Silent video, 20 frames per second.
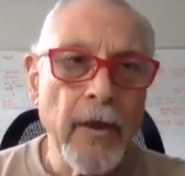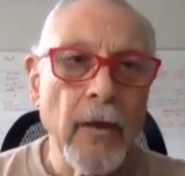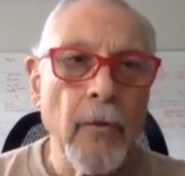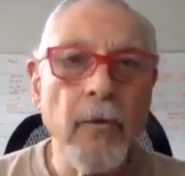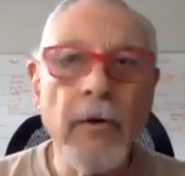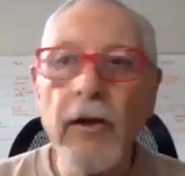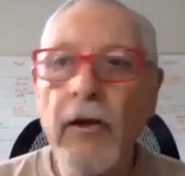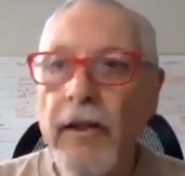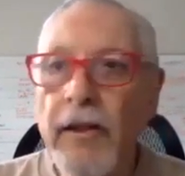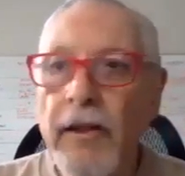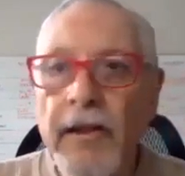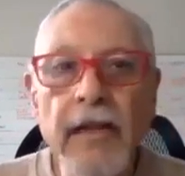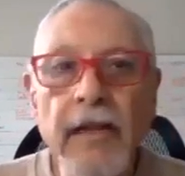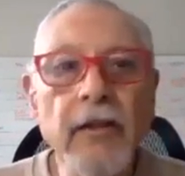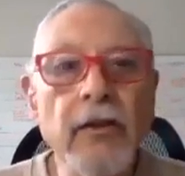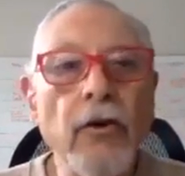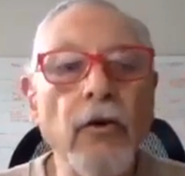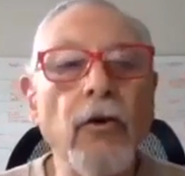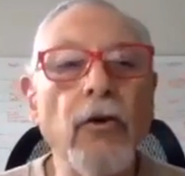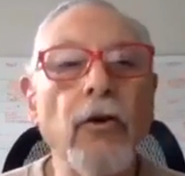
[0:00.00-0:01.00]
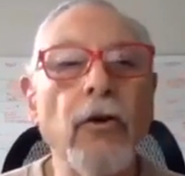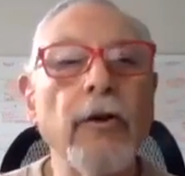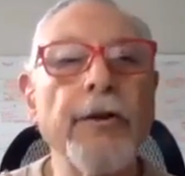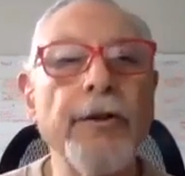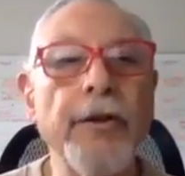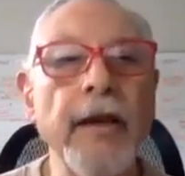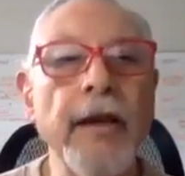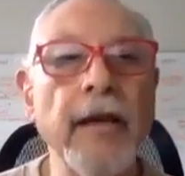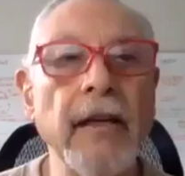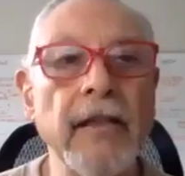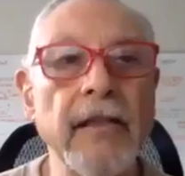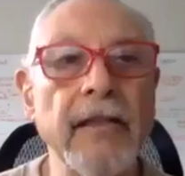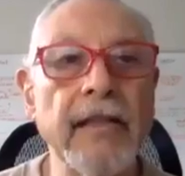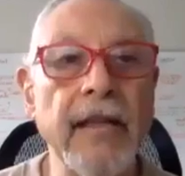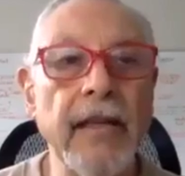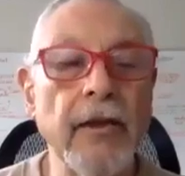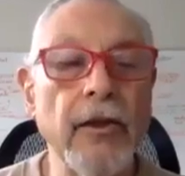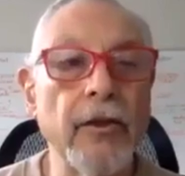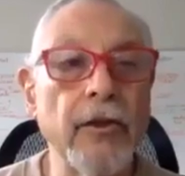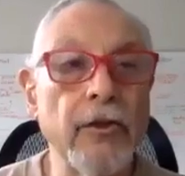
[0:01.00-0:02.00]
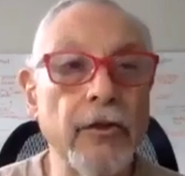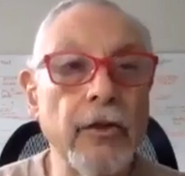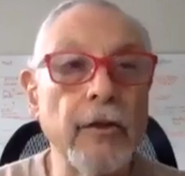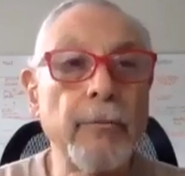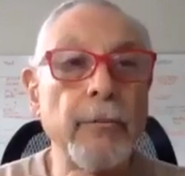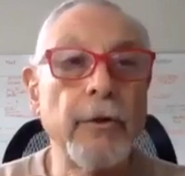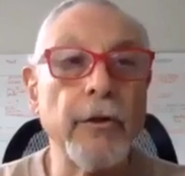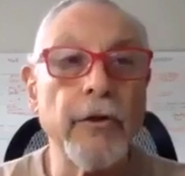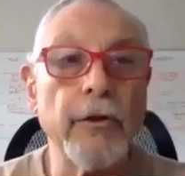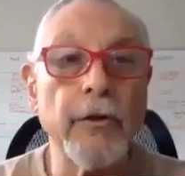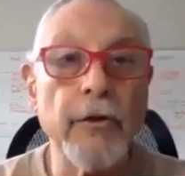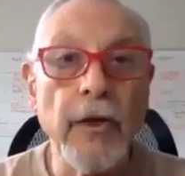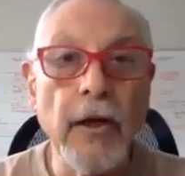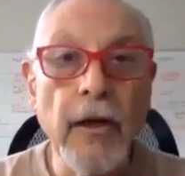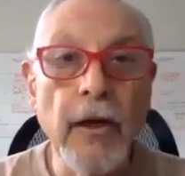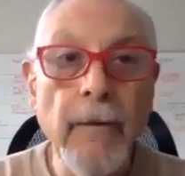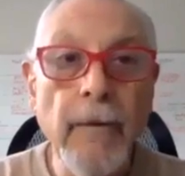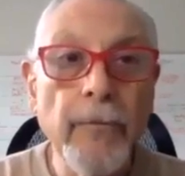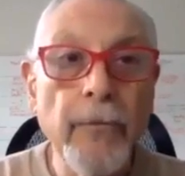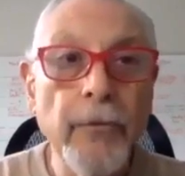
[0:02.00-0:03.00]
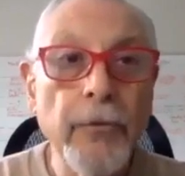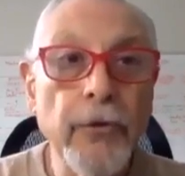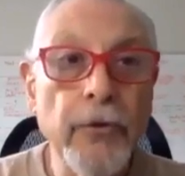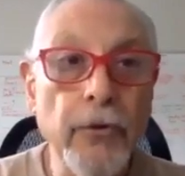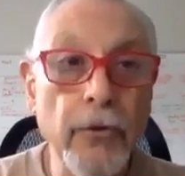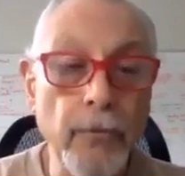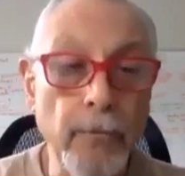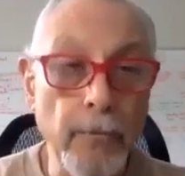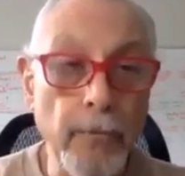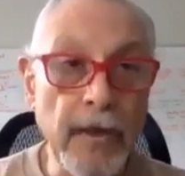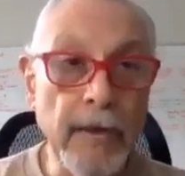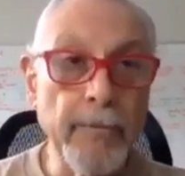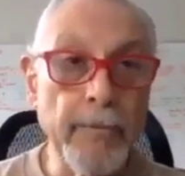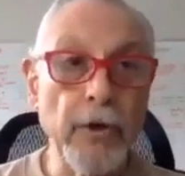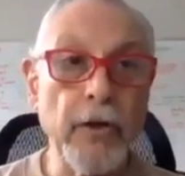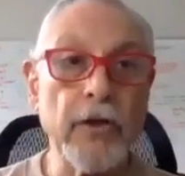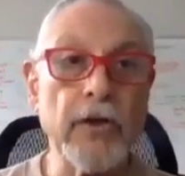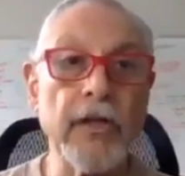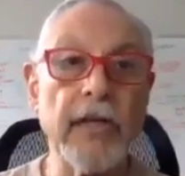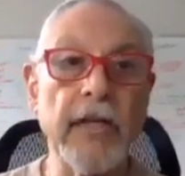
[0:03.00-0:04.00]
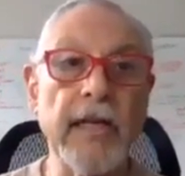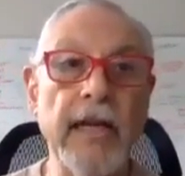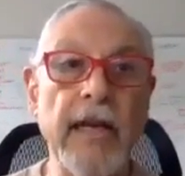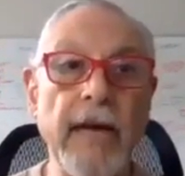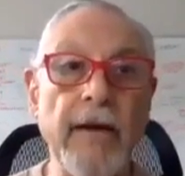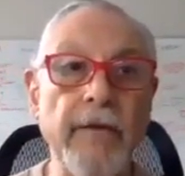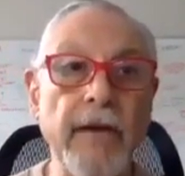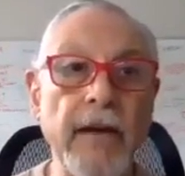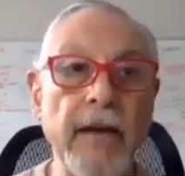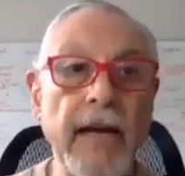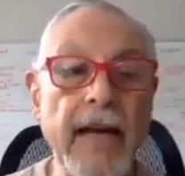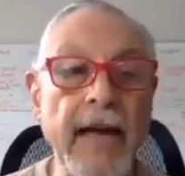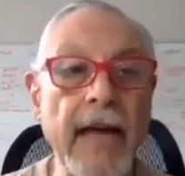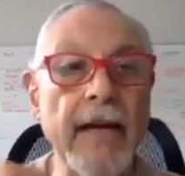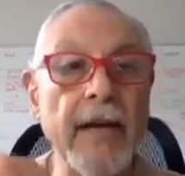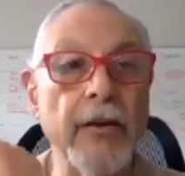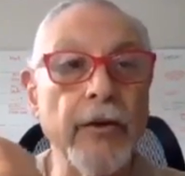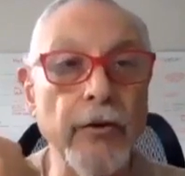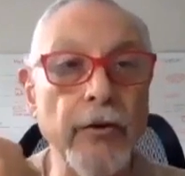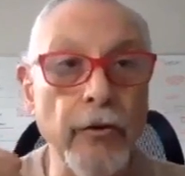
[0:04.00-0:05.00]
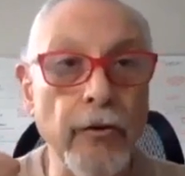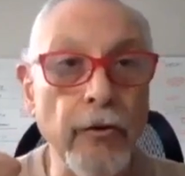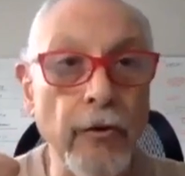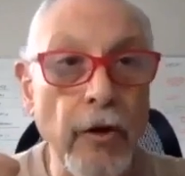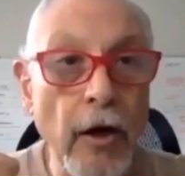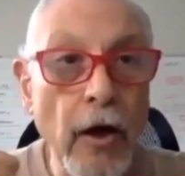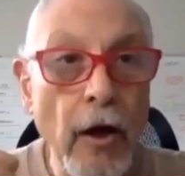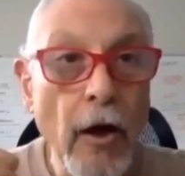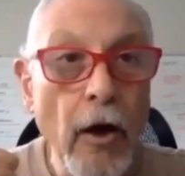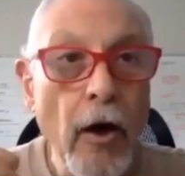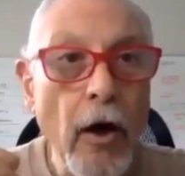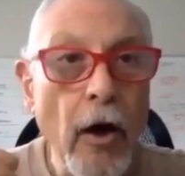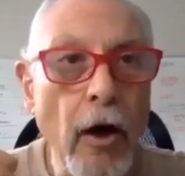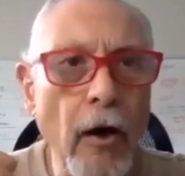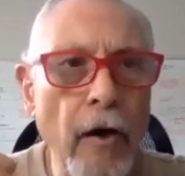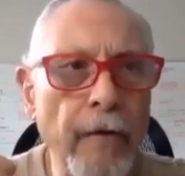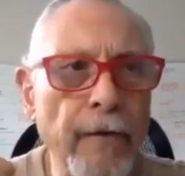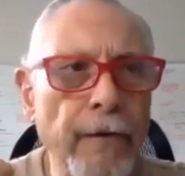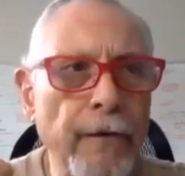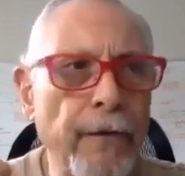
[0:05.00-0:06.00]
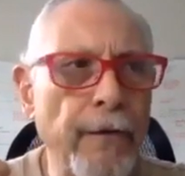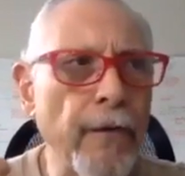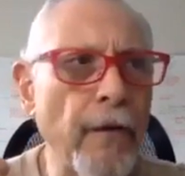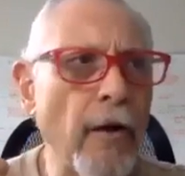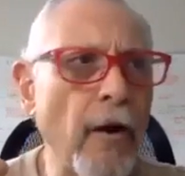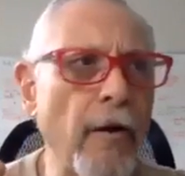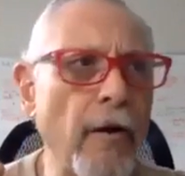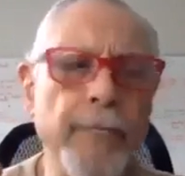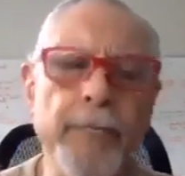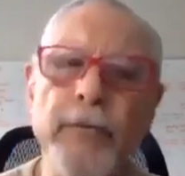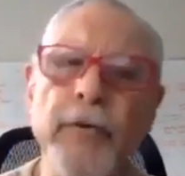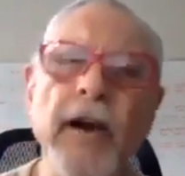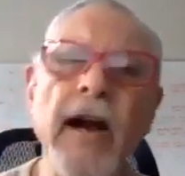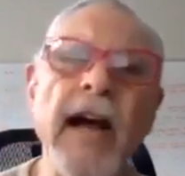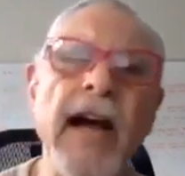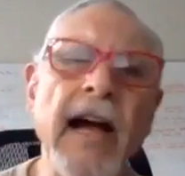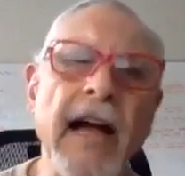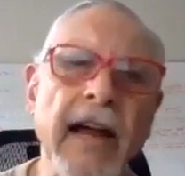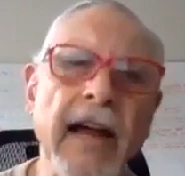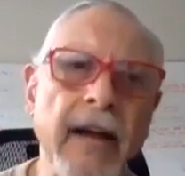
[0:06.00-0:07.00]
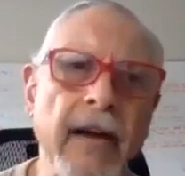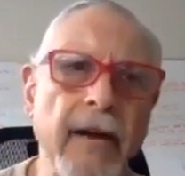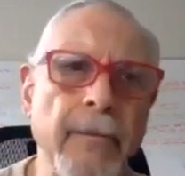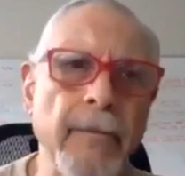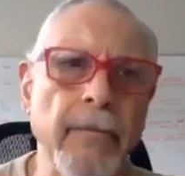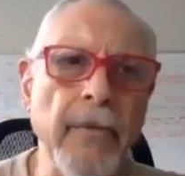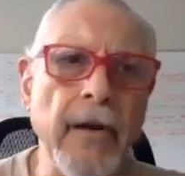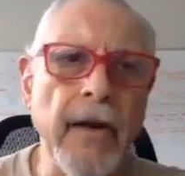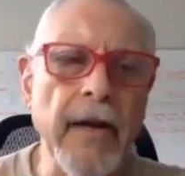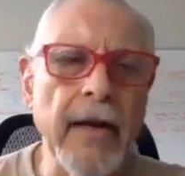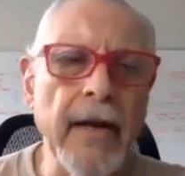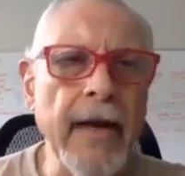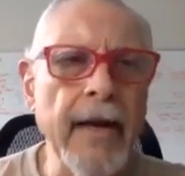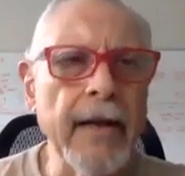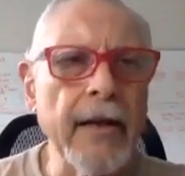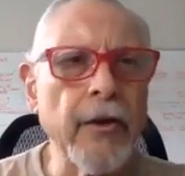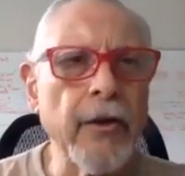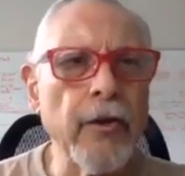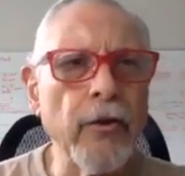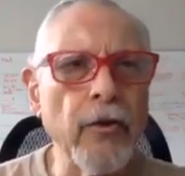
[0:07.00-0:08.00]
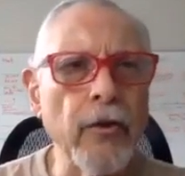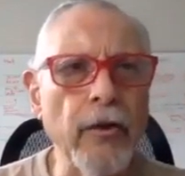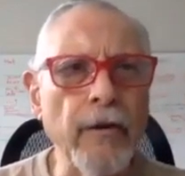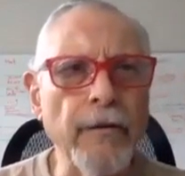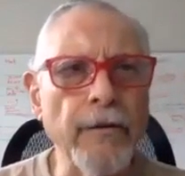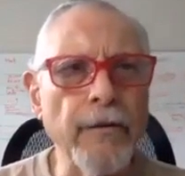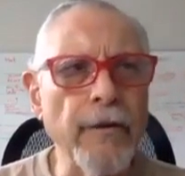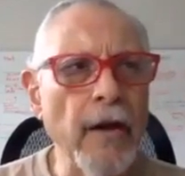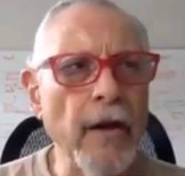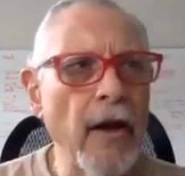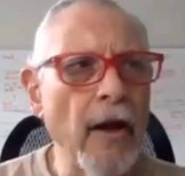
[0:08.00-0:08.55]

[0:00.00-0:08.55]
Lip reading: Well, these are all things that contribute to me personally having an attitude of pride, an attitude of